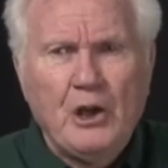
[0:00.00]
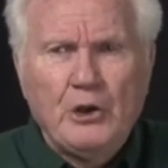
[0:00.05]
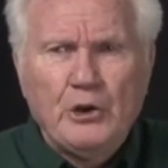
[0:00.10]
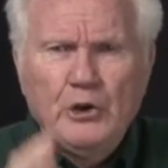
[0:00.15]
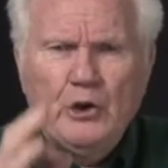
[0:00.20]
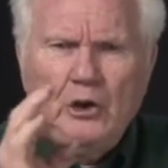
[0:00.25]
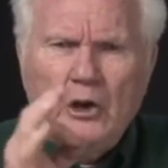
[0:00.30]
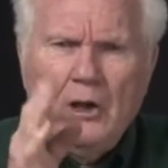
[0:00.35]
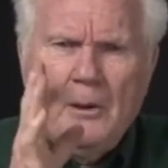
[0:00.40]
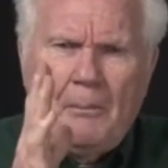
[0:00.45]

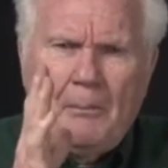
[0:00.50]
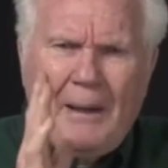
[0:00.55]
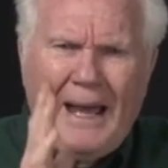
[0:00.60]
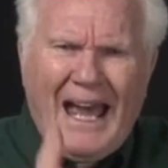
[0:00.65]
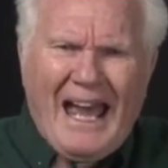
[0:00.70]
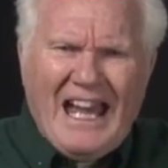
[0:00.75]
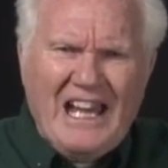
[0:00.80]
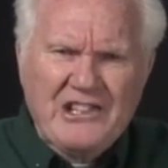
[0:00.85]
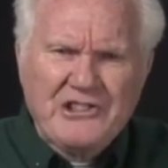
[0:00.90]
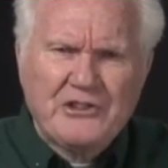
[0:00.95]
You're a
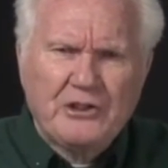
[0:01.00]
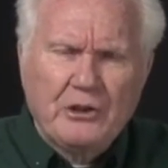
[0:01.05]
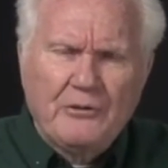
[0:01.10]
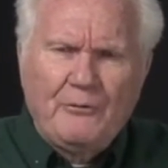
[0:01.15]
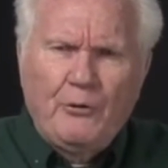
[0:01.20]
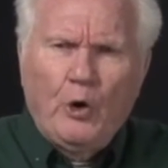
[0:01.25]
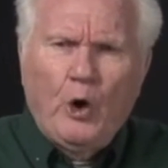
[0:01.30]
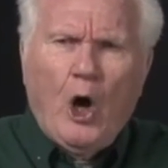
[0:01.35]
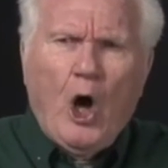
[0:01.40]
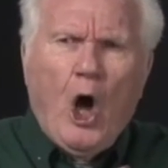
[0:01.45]
pastor
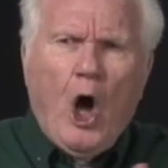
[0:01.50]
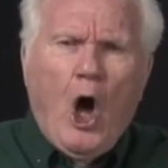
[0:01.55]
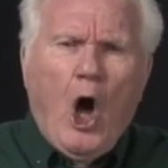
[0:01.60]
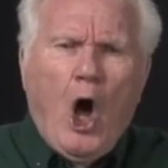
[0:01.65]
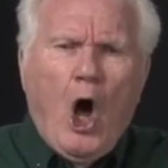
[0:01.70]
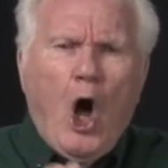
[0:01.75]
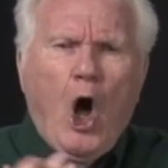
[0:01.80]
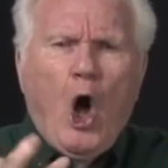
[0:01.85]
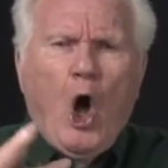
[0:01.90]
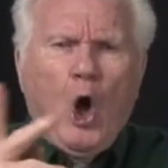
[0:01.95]
for
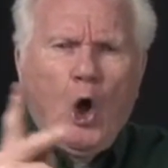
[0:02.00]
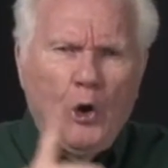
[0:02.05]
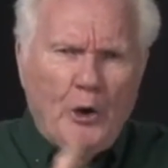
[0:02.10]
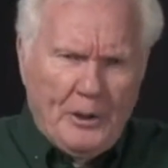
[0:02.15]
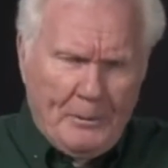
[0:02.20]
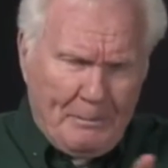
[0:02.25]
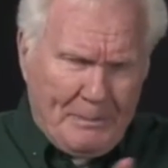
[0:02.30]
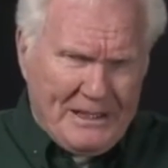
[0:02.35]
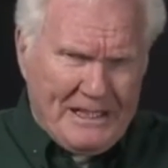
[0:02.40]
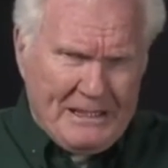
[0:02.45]
all
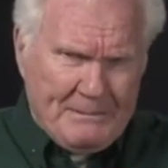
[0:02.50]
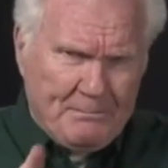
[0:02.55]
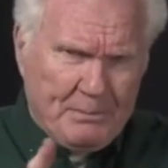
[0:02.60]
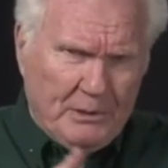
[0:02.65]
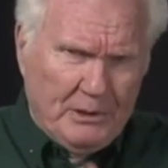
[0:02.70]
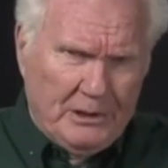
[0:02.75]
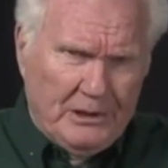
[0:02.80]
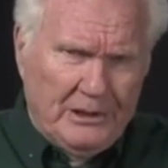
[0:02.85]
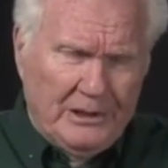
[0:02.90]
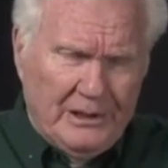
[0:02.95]
the
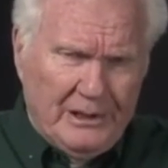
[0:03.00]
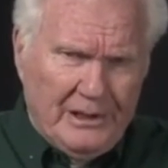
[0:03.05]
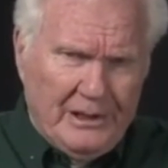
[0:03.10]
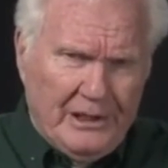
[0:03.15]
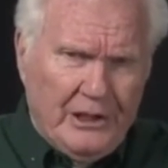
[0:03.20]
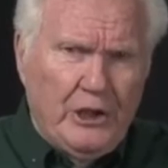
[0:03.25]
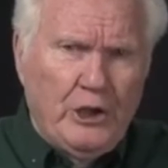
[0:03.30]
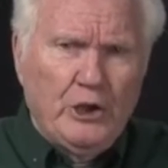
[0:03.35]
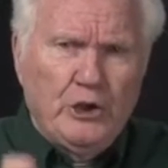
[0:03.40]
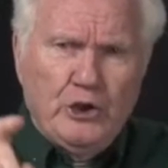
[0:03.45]
people.
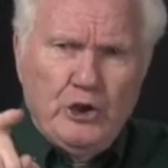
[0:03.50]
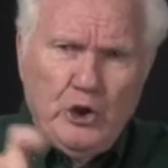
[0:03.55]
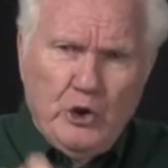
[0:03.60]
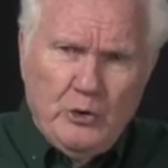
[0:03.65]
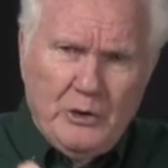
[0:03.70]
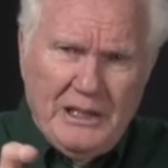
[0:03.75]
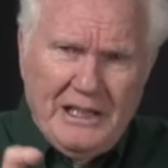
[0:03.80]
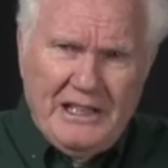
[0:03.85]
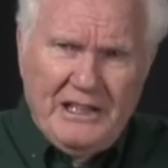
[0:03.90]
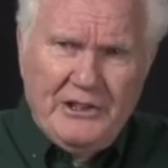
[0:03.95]

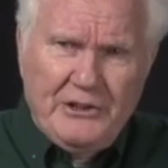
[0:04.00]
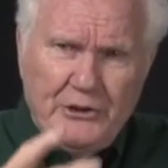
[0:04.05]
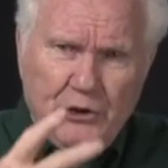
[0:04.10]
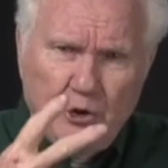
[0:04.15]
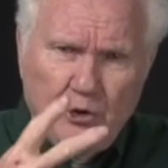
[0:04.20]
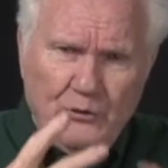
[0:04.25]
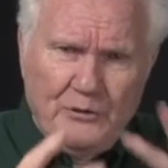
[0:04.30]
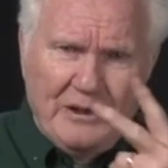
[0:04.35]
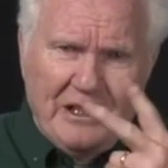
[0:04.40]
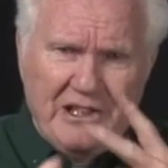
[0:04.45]
You need
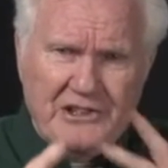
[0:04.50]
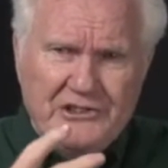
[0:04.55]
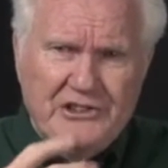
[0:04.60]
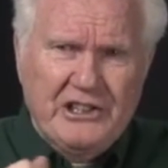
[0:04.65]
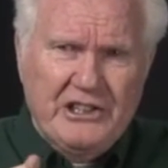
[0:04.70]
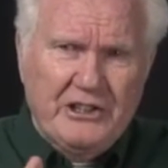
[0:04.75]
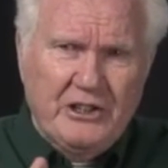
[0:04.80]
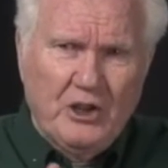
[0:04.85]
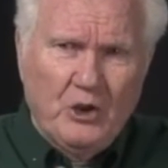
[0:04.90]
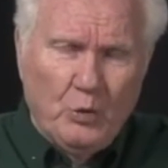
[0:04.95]
to
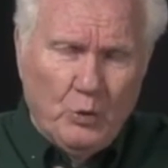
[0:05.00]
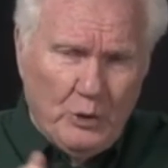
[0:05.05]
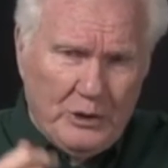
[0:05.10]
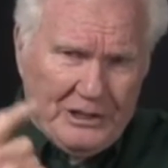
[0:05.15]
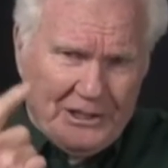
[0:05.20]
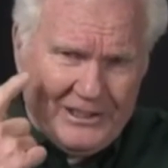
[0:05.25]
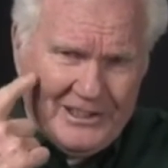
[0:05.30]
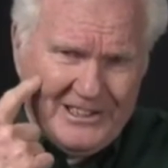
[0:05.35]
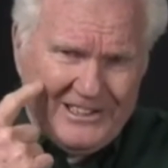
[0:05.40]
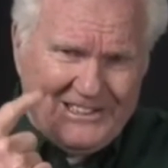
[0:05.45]
visit
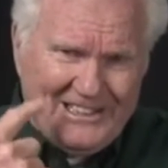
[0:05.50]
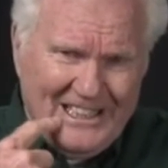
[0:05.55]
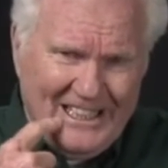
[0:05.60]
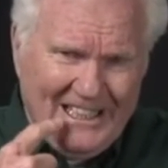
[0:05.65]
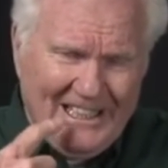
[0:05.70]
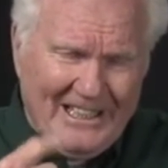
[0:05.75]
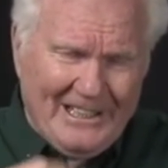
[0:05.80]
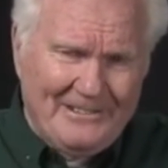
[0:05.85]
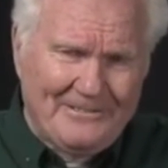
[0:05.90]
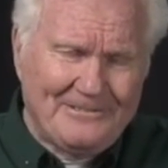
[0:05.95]
with the
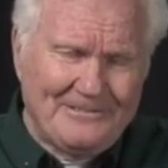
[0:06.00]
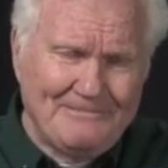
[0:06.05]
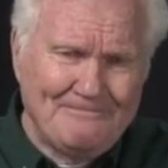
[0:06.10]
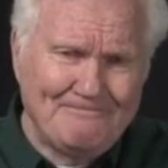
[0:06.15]
deaf.